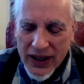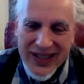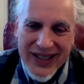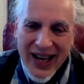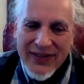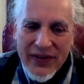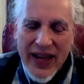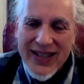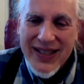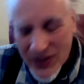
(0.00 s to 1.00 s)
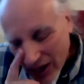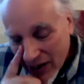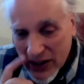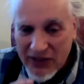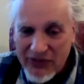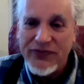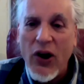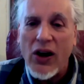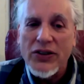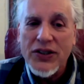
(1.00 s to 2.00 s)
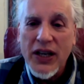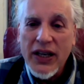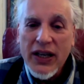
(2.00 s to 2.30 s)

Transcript: It's not that that's entirely false.